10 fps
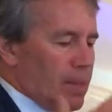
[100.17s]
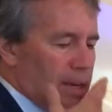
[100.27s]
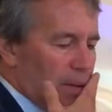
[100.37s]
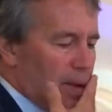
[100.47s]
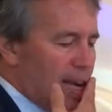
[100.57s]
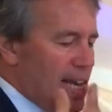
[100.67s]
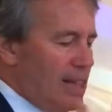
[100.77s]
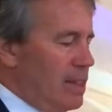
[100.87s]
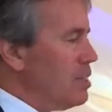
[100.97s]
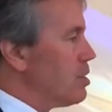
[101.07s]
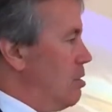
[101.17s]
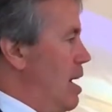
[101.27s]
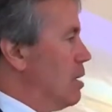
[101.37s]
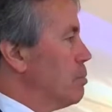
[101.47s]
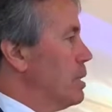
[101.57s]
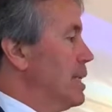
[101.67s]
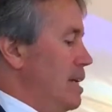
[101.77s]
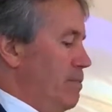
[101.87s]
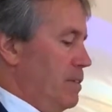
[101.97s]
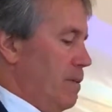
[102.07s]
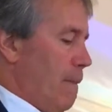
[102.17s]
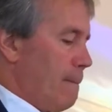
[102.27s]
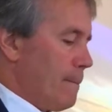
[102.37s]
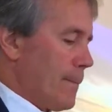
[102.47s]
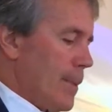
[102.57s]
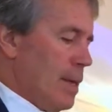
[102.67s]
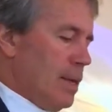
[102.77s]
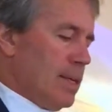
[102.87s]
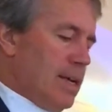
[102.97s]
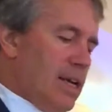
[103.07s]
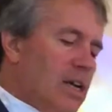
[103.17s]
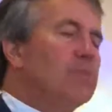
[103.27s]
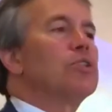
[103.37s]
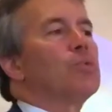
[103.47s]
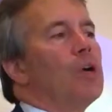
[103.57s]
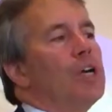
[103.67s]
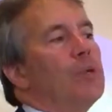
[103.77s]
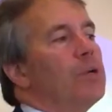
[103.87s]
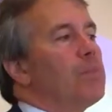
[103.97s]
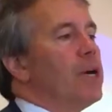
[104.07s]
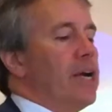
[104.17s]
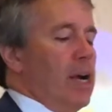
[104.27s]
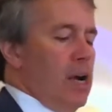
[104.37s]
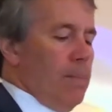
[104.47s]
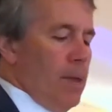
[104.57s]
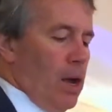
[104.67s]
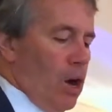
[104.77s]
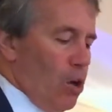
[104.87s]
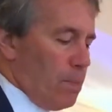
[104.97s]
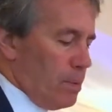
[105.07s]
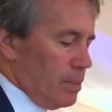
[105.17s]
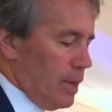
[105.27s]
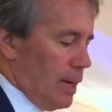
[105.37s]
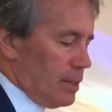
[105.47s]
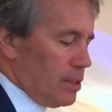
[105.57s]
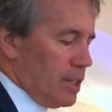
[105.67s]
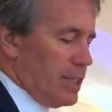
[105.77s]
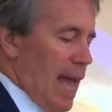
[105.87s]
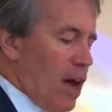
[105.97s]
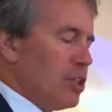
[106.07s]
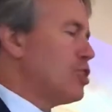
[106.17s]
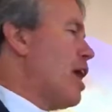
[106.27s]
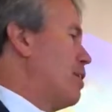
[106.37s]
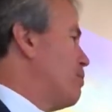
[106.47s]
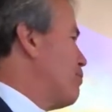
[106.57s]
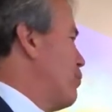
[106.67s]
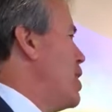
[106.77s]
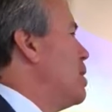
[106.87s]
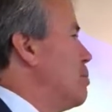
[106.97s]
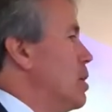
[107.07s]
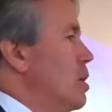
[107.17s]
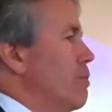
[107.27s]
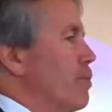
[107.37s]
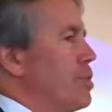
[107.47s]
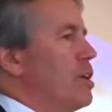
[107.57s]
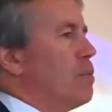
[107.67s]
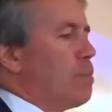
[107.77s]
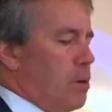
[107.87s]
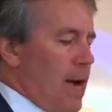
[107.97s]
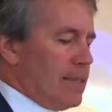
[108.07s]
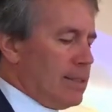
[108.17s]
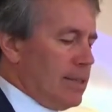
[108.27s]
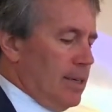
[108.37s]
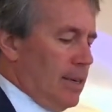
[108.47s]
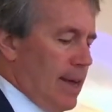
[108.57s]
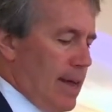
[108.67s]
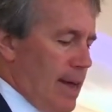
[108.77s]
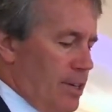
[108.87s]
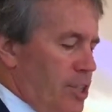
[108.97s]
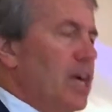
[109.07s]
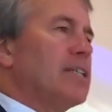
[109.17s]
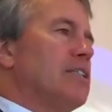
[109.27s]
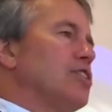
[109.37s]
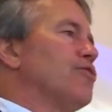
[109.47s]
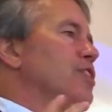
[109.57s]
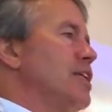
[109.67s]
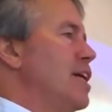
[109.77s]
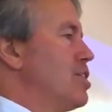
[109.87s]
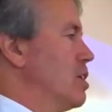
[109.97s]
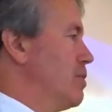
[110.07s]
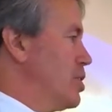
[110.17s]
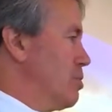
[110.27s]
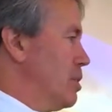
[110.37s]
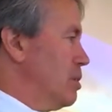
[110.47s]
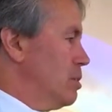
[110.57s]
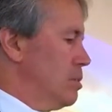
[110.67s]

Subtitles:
Now, many in this crowd believed that here was one who would bring hope to the downtrodden, freedom for the oppressed, and justice for the nation of Israel.